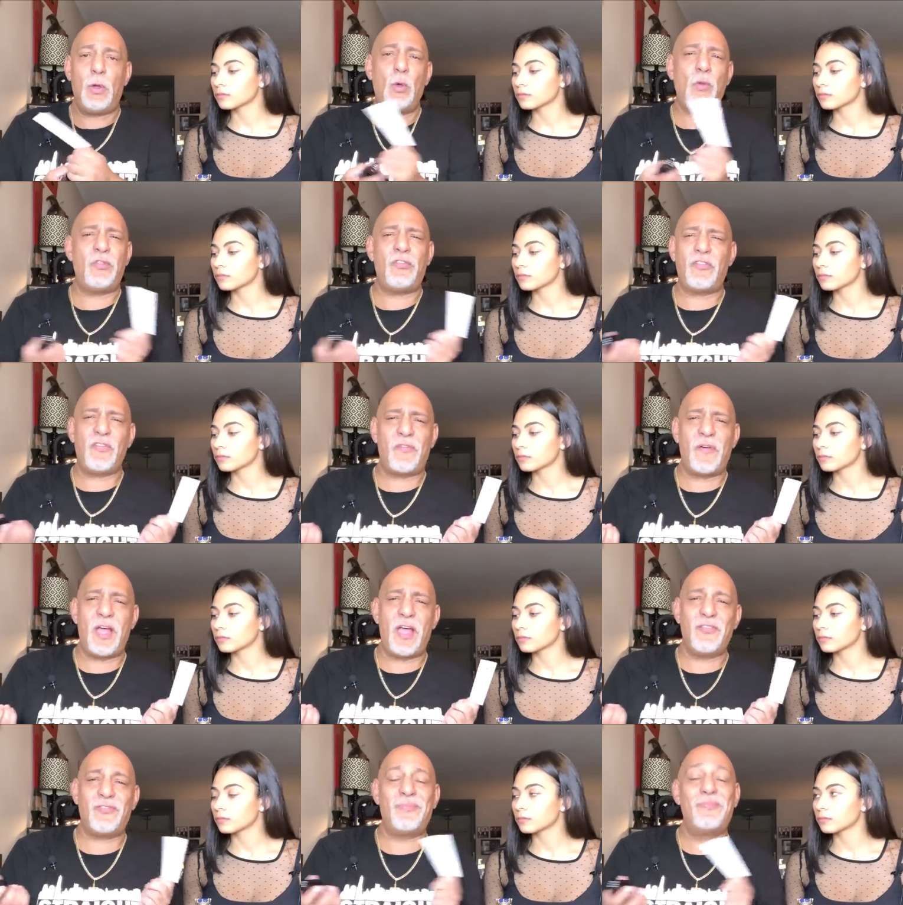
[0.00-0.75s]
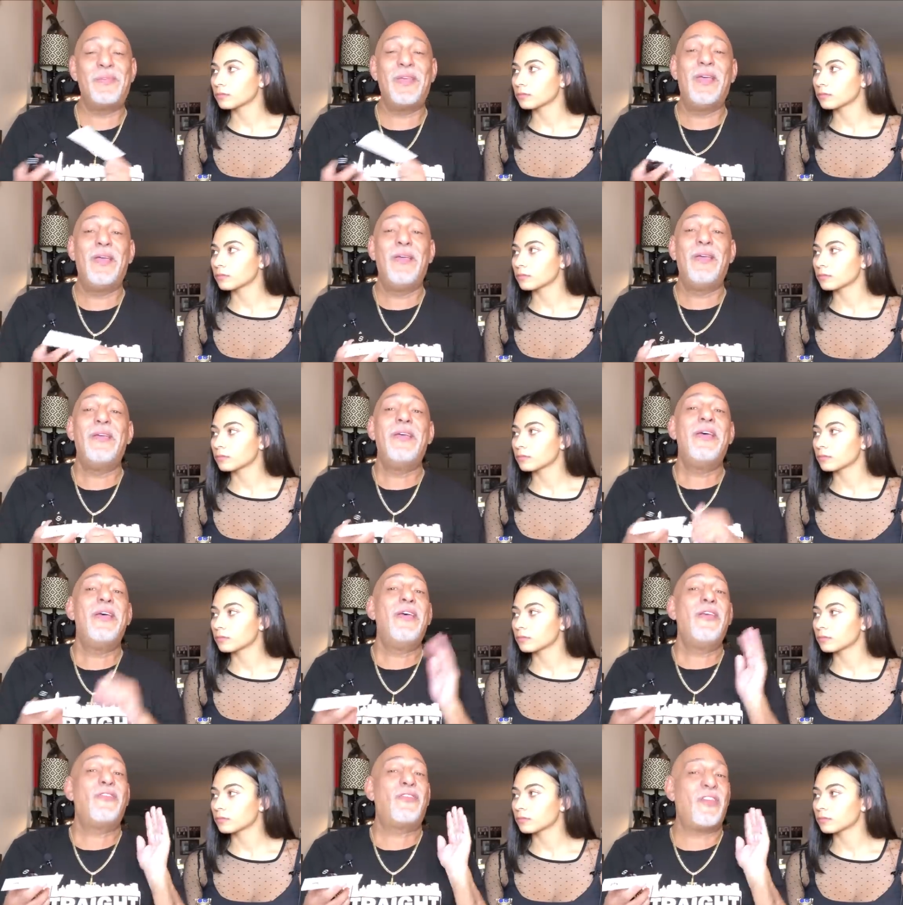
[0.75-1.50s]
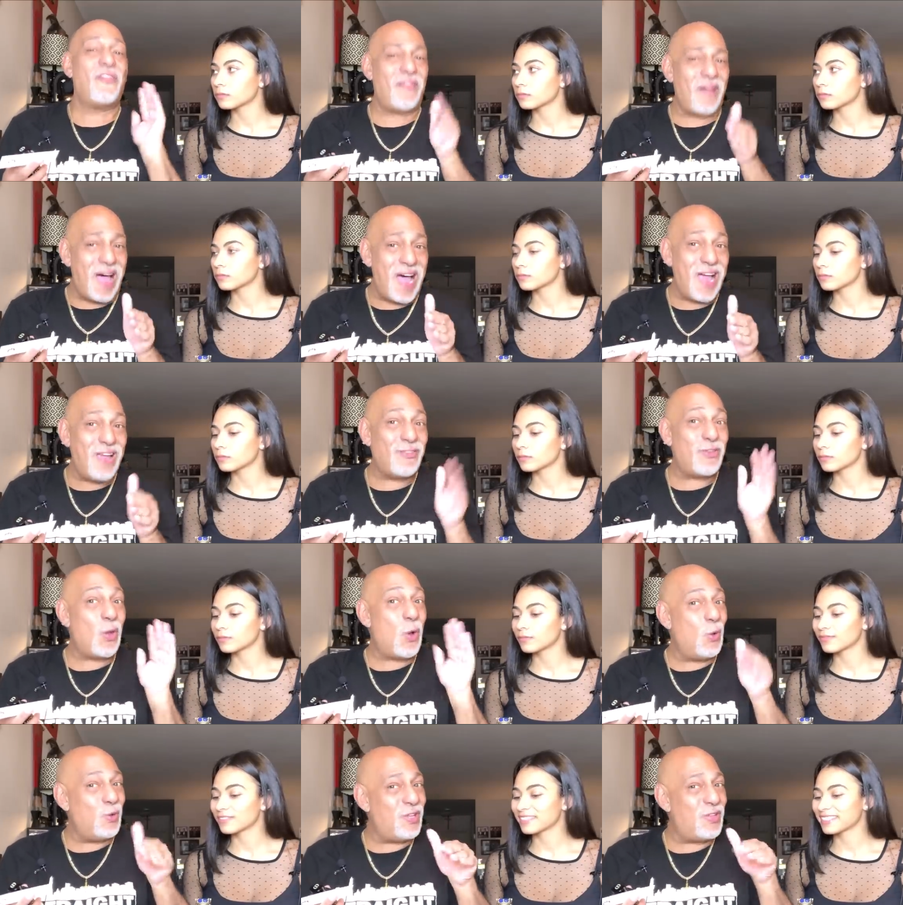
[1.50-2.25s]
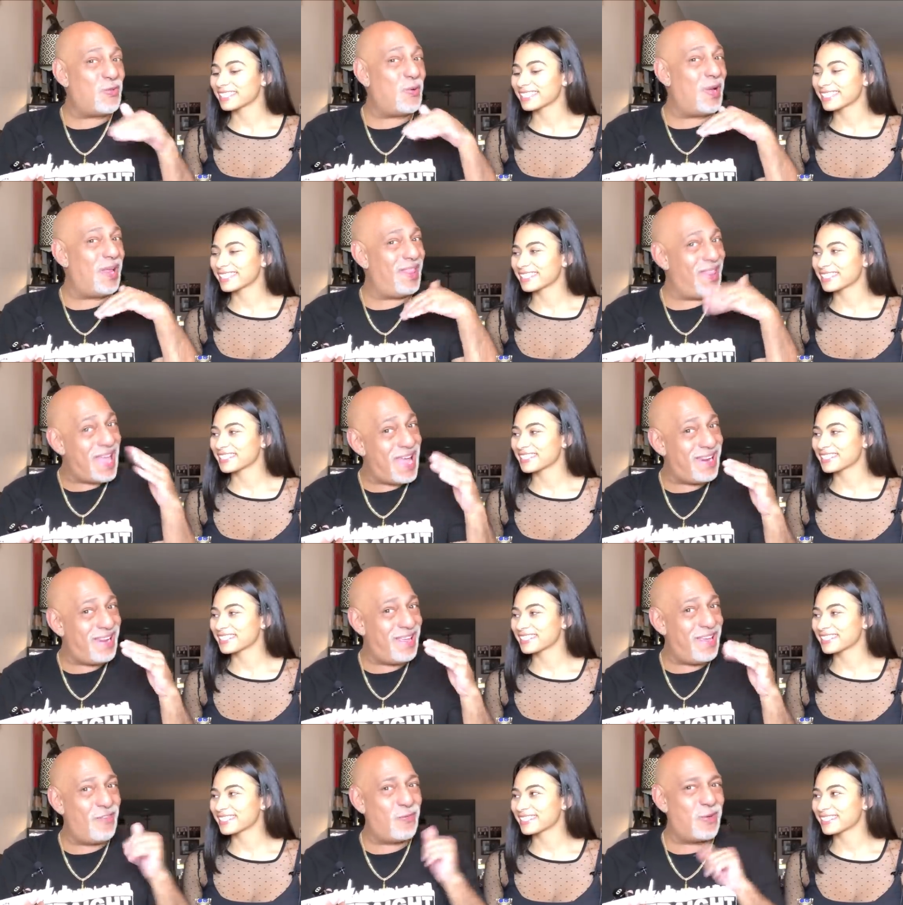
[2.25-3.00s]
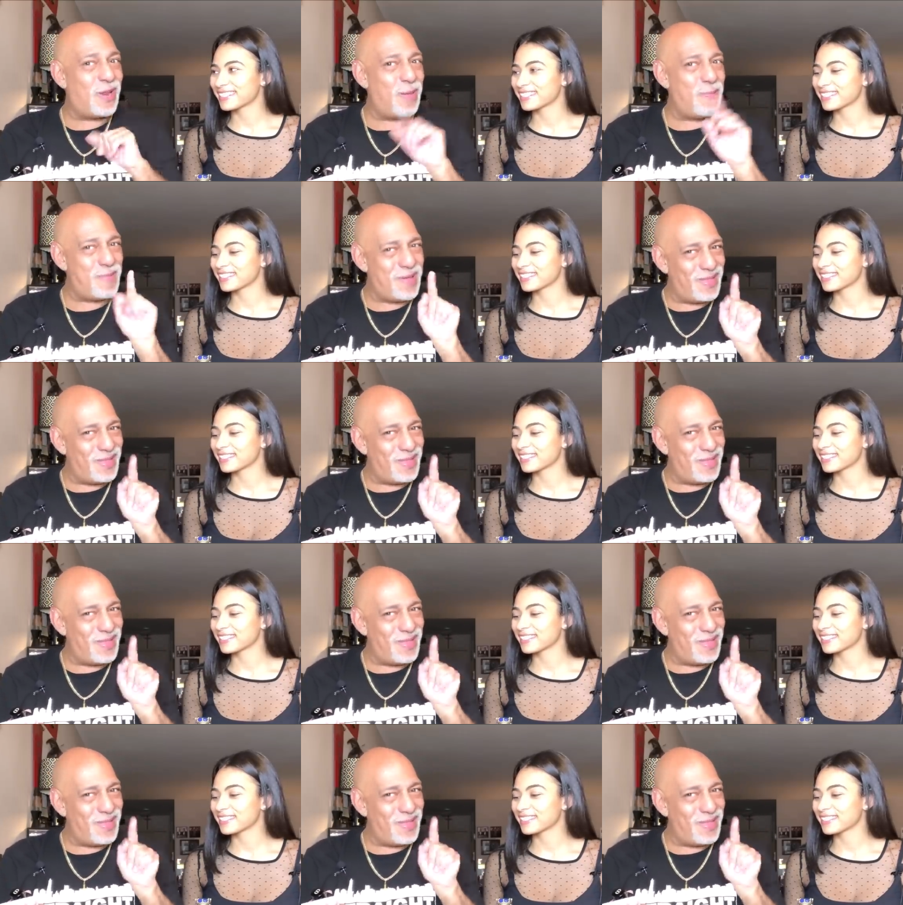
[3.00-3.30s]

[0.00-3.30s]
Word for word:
Speaker 1: Eau de Sauvage. Sauvage Eau de Toilette is what I